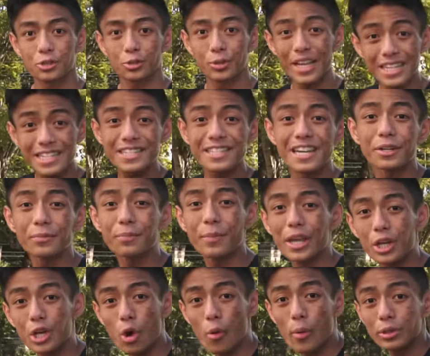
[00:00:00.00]
So let's start
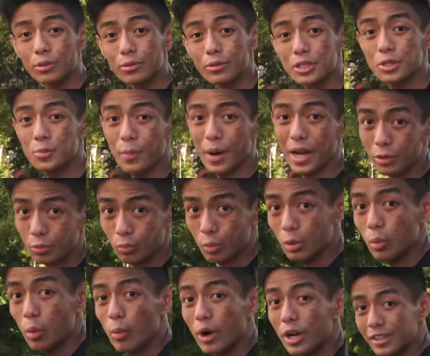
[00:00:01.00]
by going to the spot
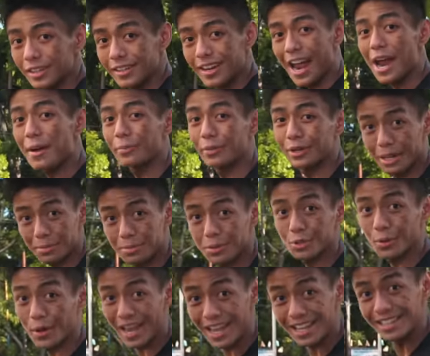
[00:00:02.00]
where we want our hyperlapse
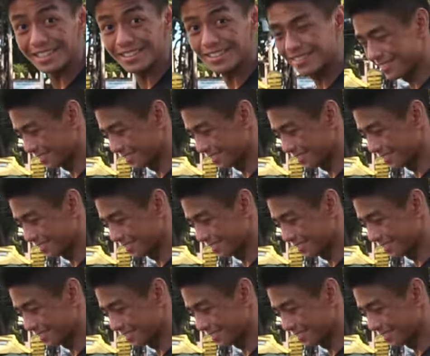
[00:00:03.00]
to end.